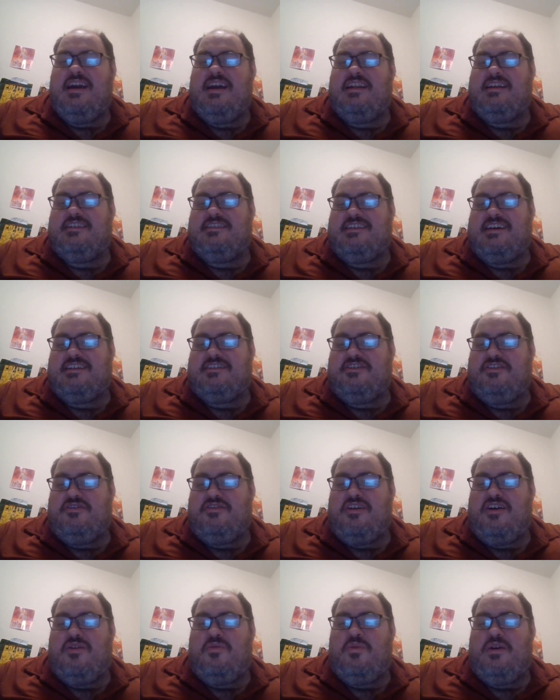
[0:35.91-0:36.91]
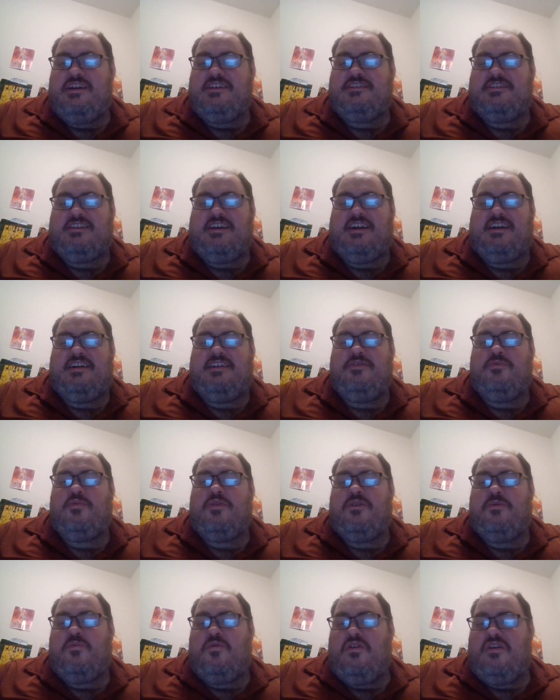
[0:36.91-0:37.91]
in a desert a wasteland
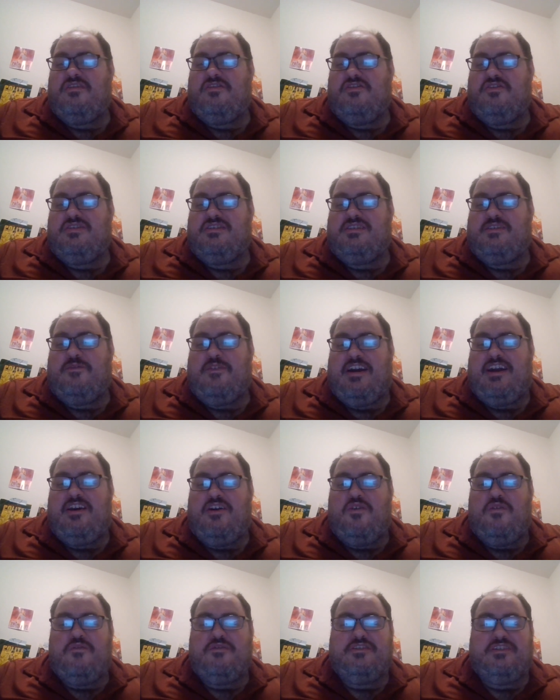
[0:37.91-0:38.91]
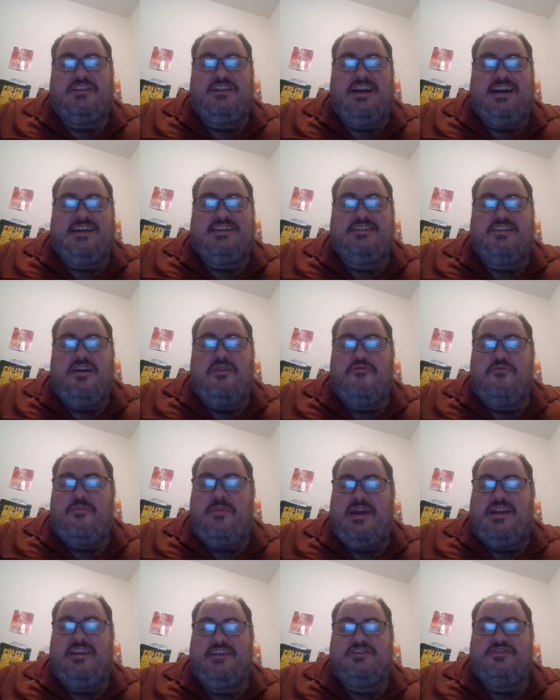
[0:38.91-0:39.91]
where warlords fight over the last of
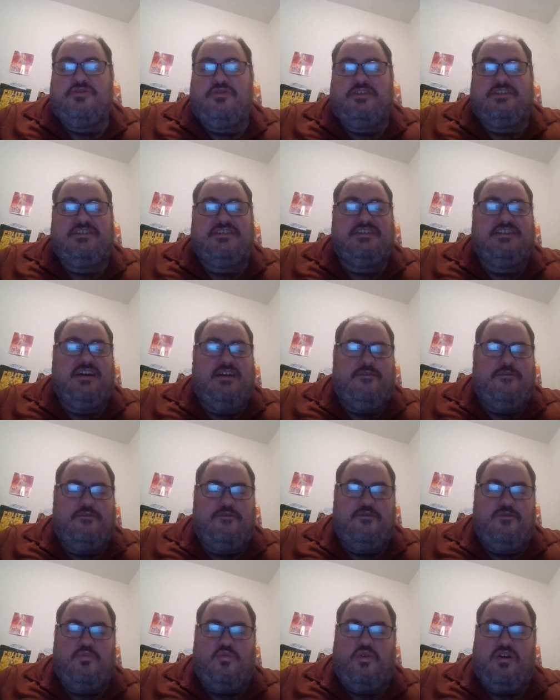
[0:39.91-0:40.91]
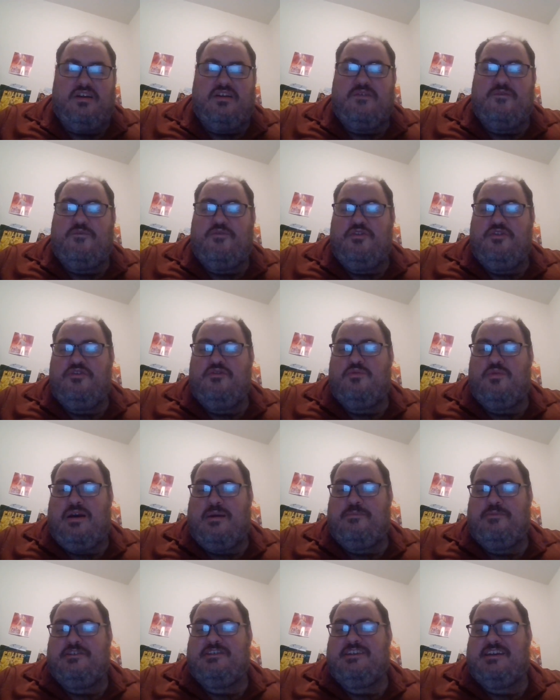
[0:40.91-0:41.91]
remaining sources of water, food,
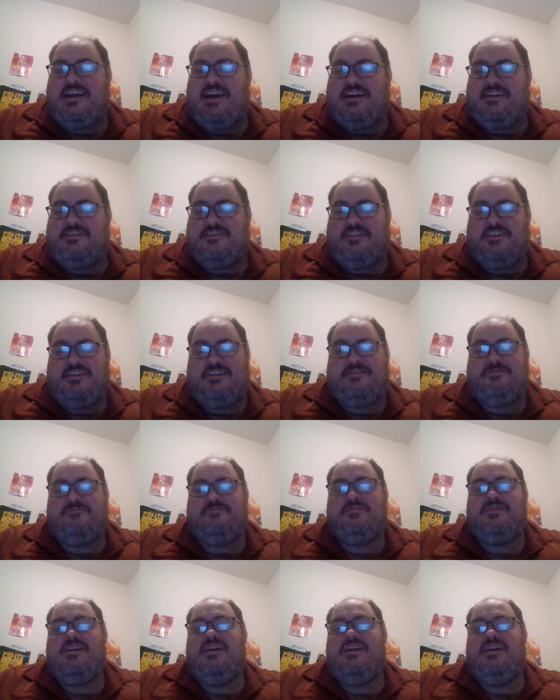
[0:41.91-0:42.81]
weapons, and gasoline.